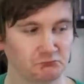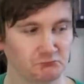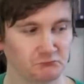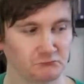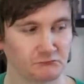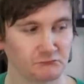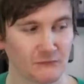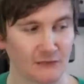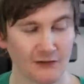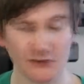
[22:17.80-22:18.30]

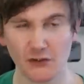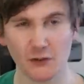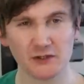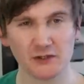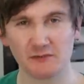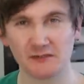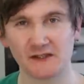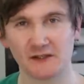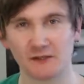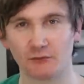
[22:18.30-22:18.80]
I've just always
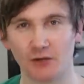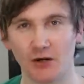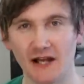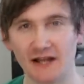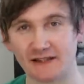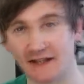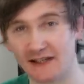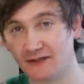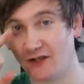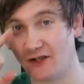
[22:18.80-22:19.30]
been surprised that
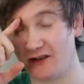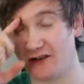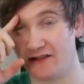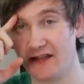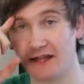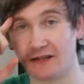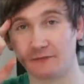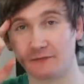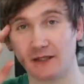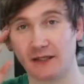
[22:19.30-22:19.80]
that's not a
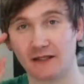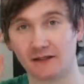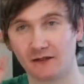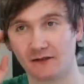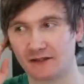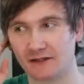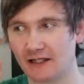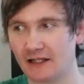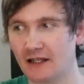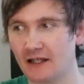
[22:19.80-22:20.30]
thing because
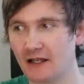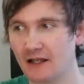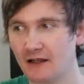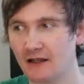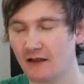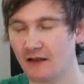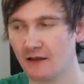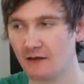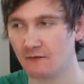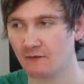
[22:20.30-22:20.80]
obviously
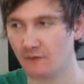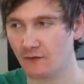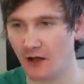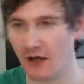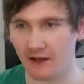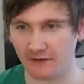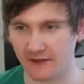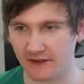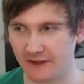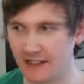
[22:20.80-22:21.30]

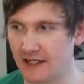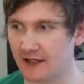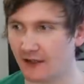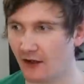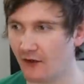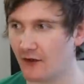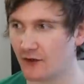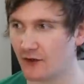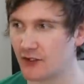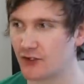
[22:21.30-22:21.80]
I've seen a lot
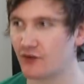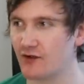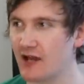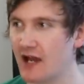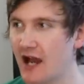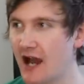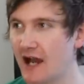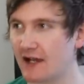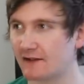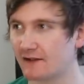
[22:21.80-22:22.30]
of those street
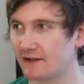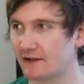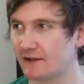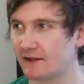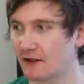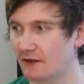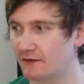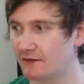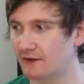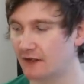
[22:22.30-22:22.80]
artists and
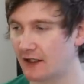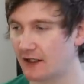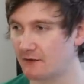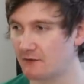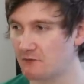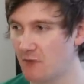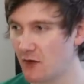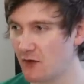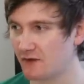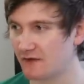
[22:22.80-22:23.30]
stuff, and like
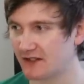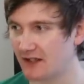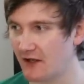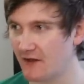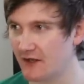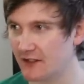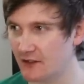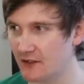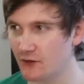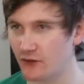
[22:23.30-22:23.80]
most of the time they
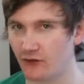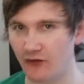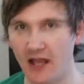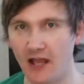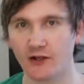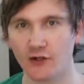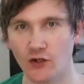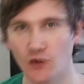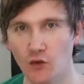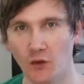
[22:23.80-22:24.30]
do create a
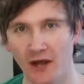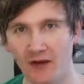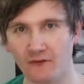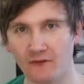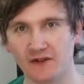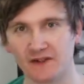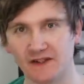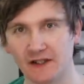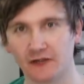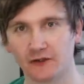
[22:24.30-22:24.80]
new one every
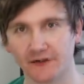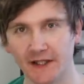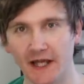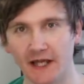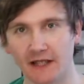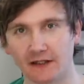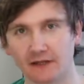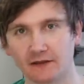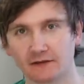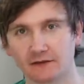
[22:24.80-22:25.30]
single day.
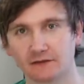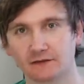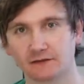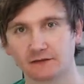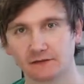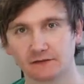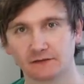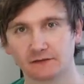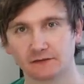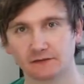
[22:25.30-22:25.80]

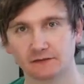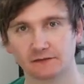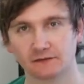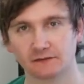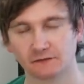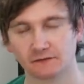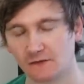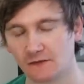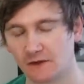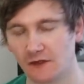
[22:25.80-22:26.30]
Hmm.
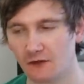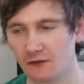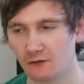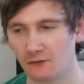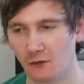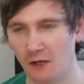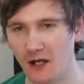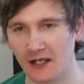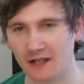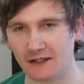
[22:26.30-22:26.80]
So
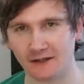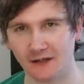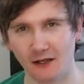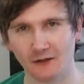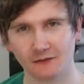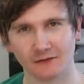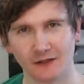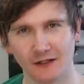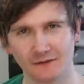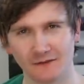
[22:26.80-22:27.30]
why
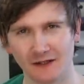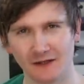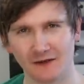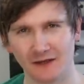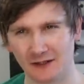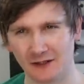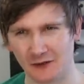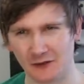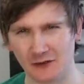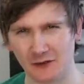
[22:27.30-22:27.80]
don't? And then they
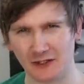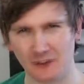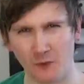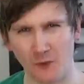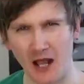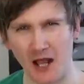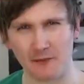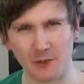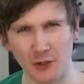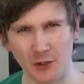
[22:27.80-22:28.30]
just usually
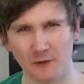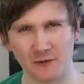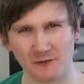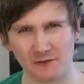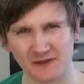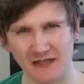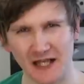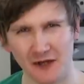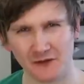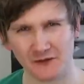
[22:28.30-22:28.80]
wipe it up
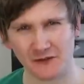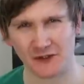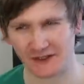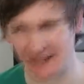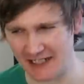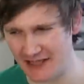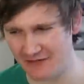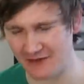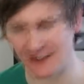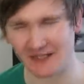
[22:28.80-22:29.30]
themselves or just
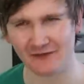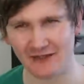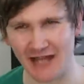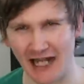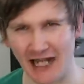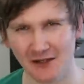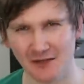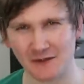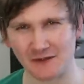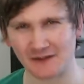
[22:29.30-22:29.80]
leave it to the
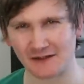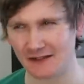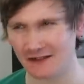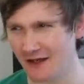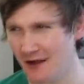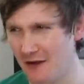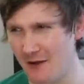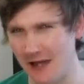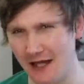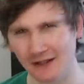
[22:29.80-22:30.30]
elements. Like, no,
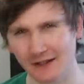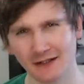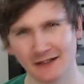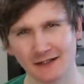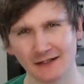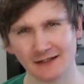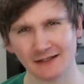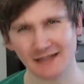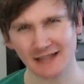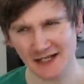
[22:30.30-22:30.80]
man,
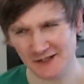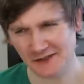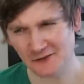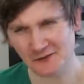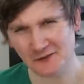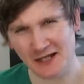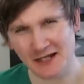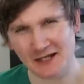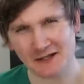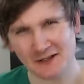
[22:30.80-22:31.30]
get some
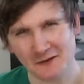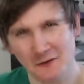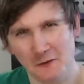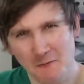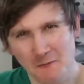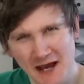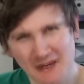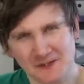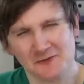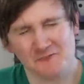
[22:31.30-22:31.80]
like you know,
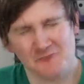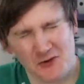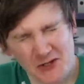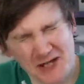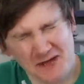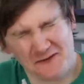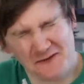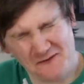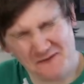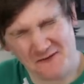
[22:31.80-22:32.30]
make some money
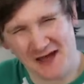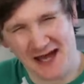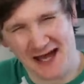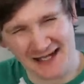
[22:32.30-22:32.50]
from that.